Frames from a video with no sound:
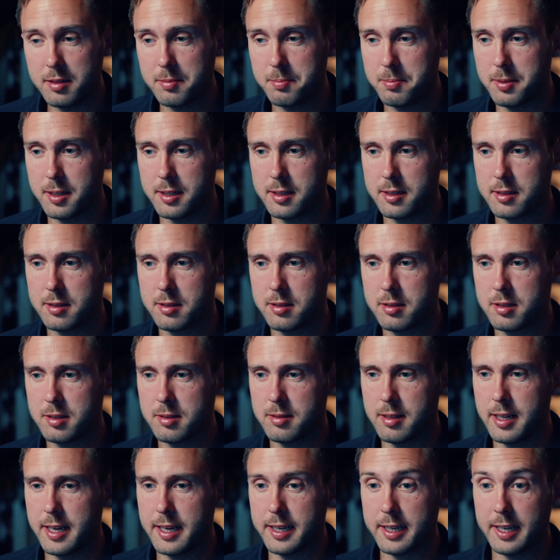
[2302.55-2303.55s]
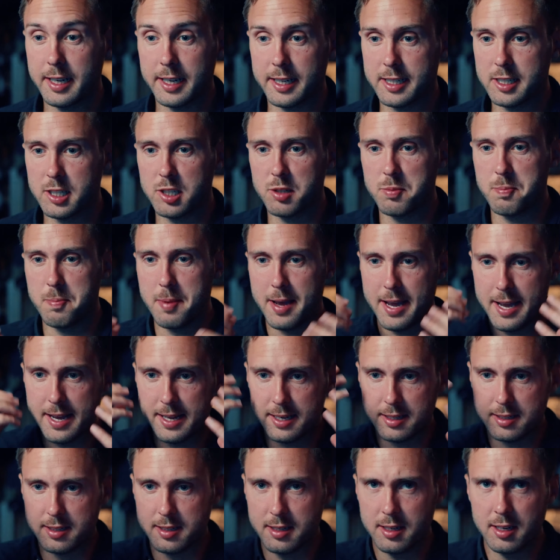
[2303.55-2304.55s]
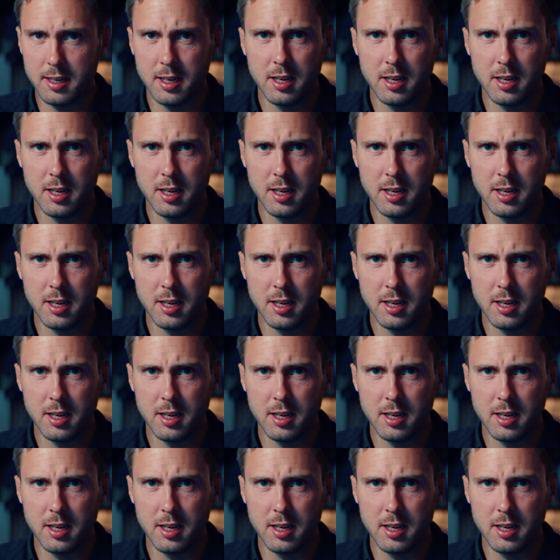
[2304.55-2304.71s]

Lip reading: but to like expand